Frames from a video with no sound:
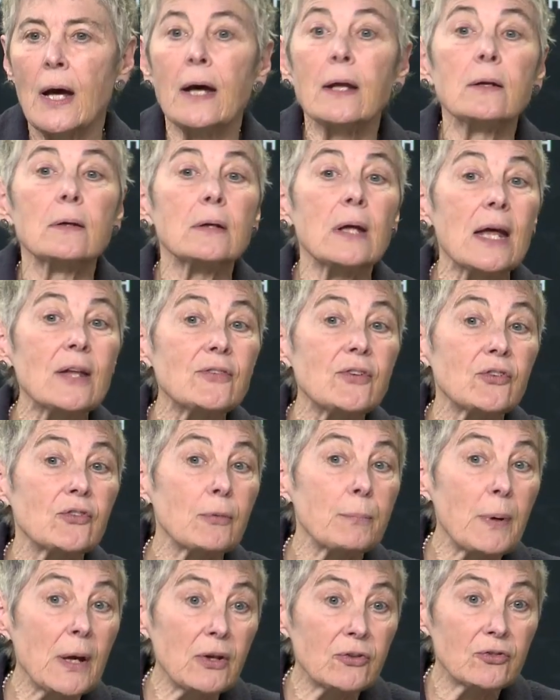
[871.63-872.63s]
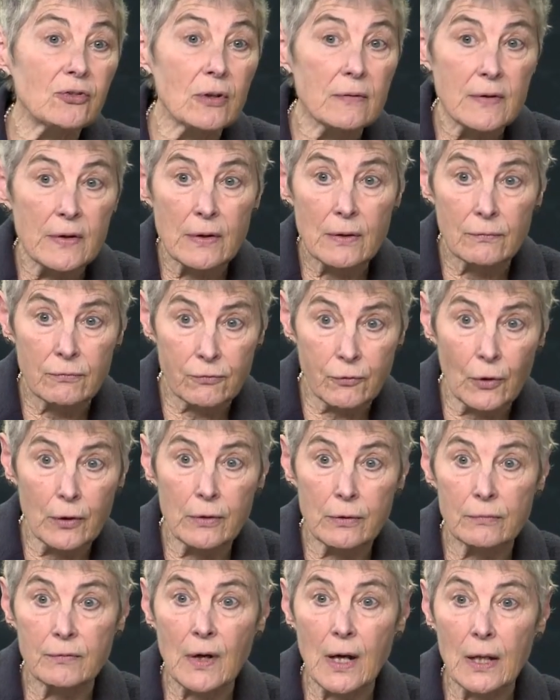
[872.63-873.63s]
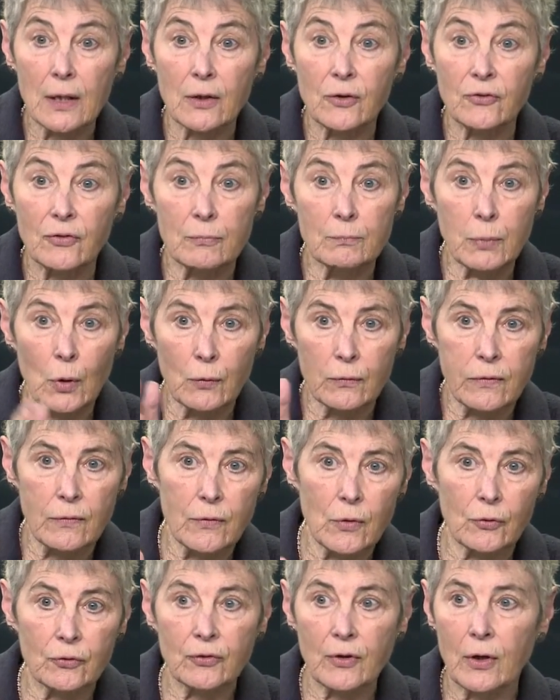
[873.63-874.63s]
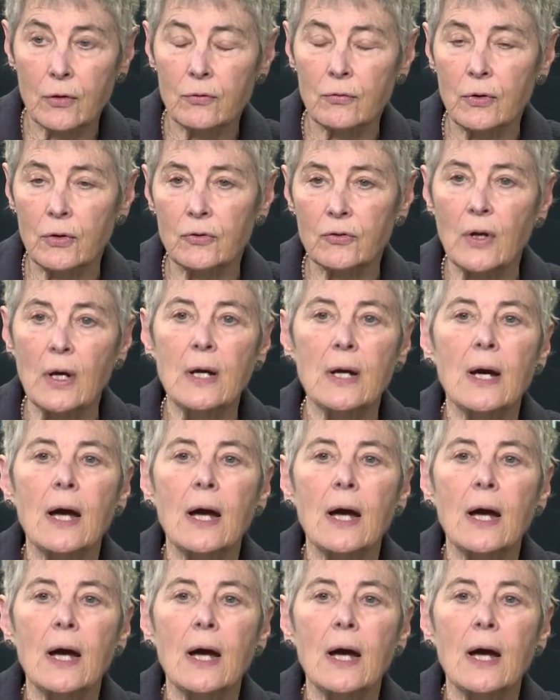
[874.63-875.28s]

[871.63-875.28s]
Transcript: and anticipation of even further violence in both of those countries.